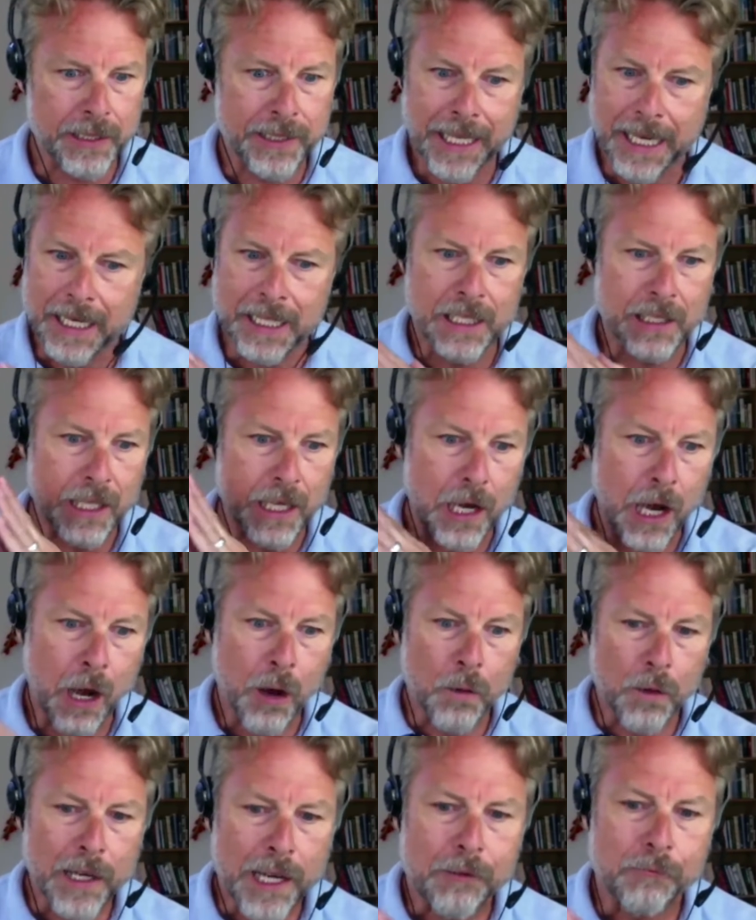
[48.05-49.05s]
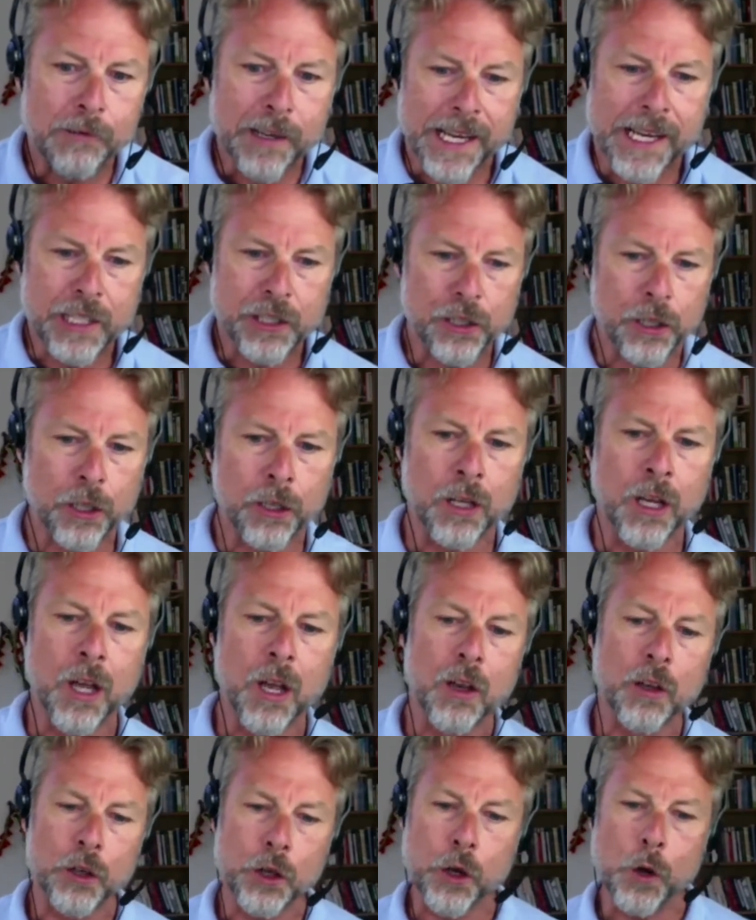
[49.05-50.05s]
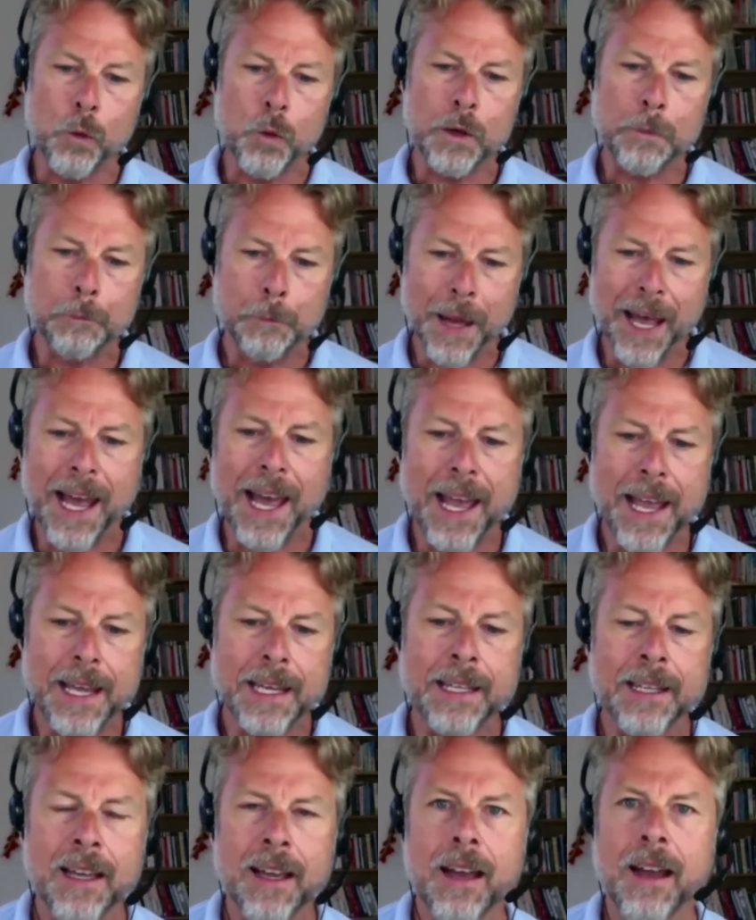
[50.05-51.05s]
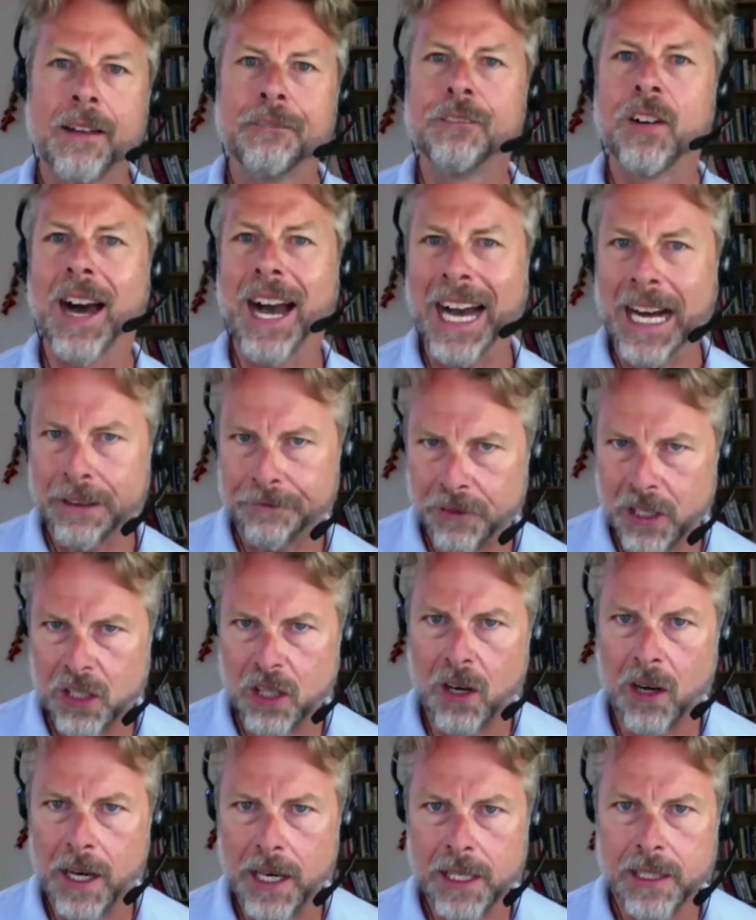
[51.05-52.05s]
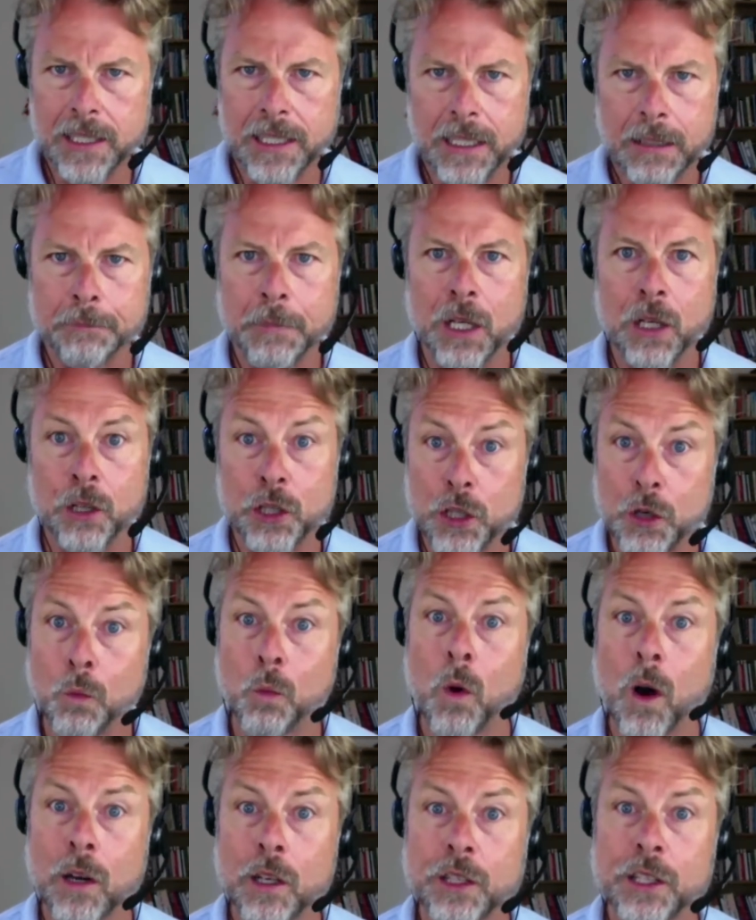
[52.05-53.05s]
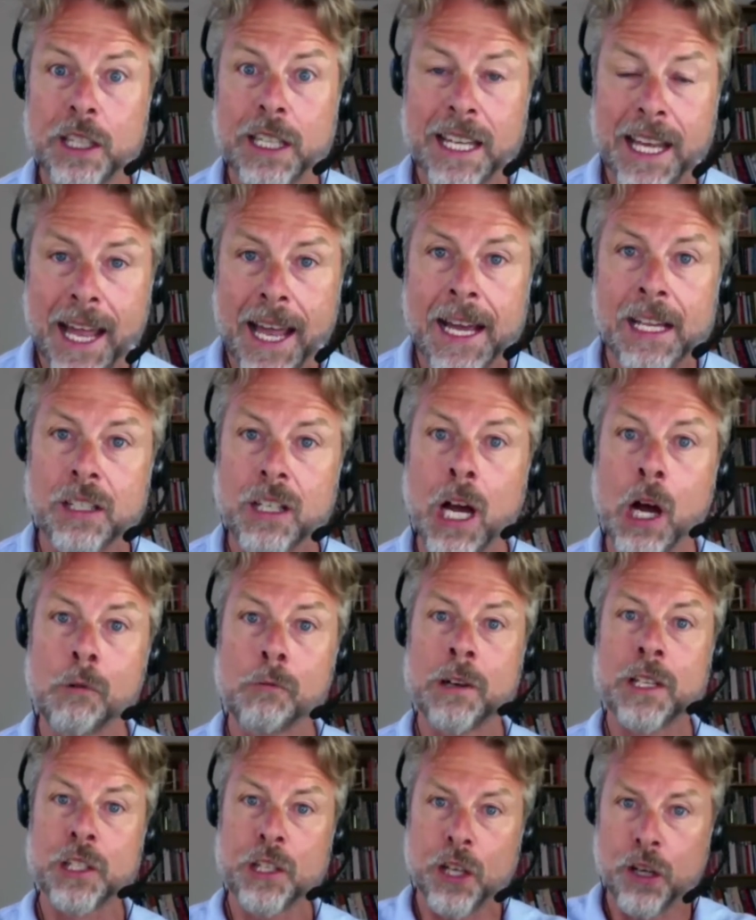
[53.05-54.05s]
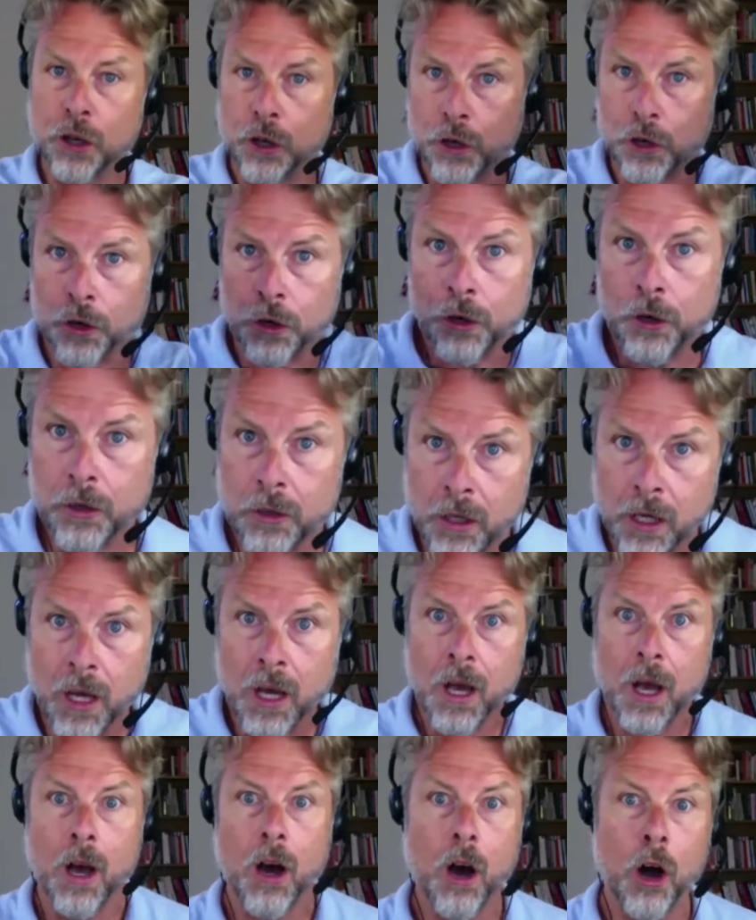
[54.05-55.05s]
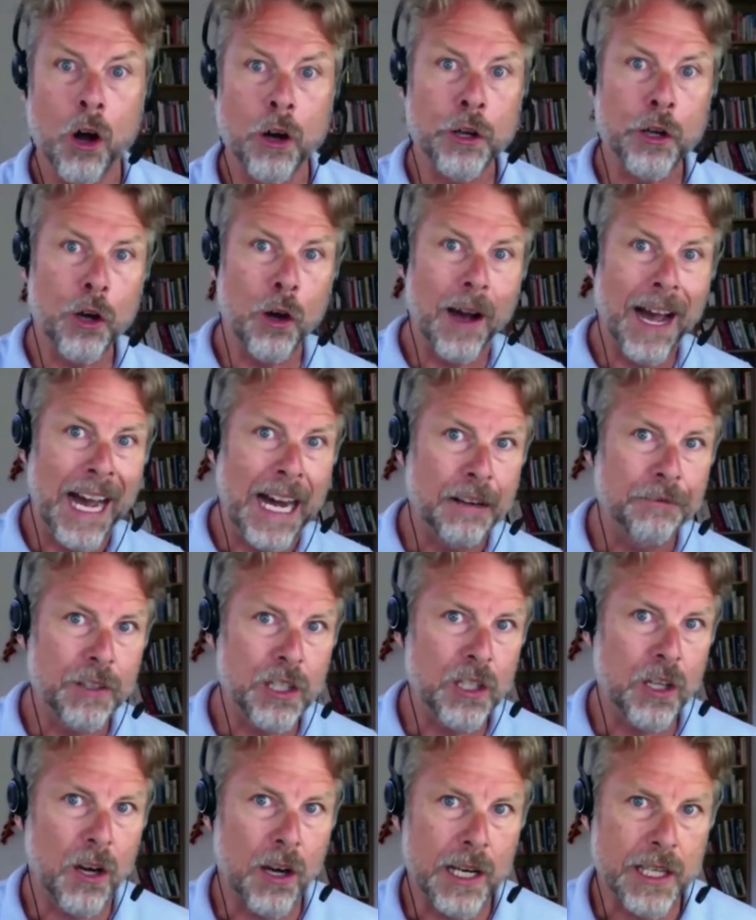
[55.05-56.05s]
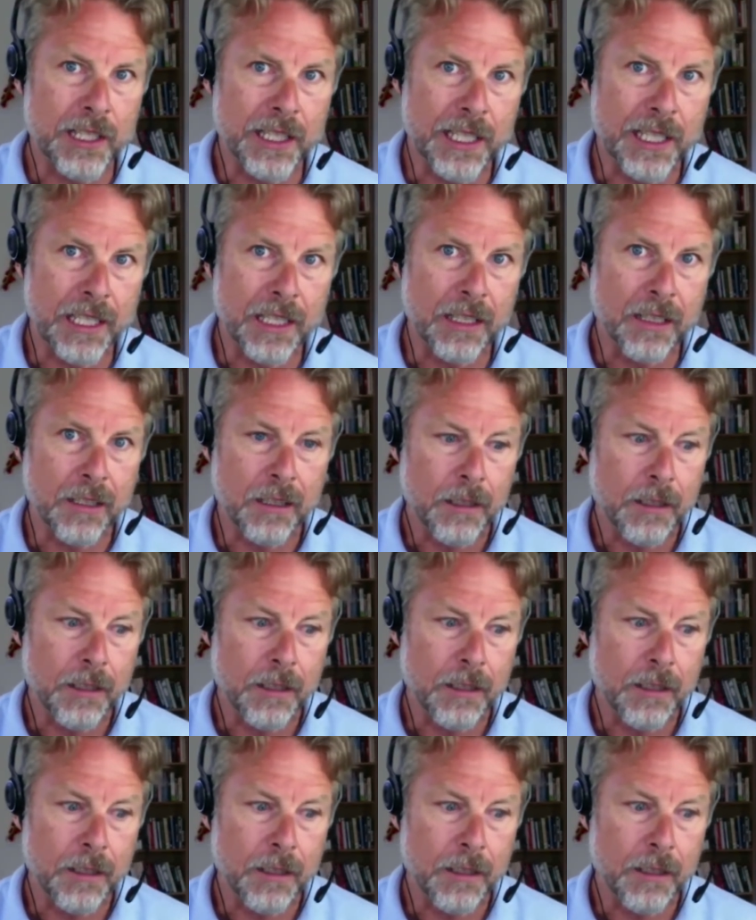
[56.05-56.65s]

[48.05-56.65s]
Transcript: That is the only reason you would pay for advertising because you want to get a return on your advertising